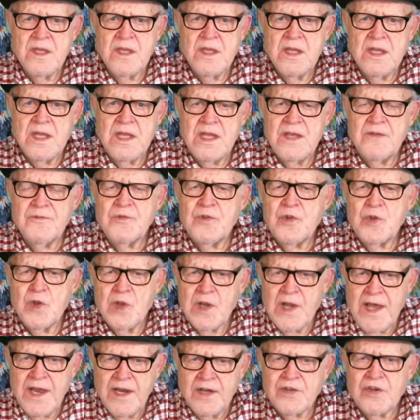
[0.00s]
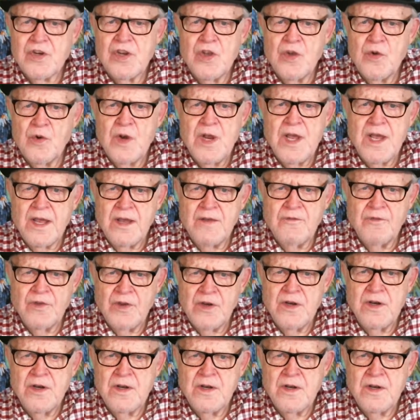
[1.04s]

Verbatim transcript: if you'd like to go to heaven,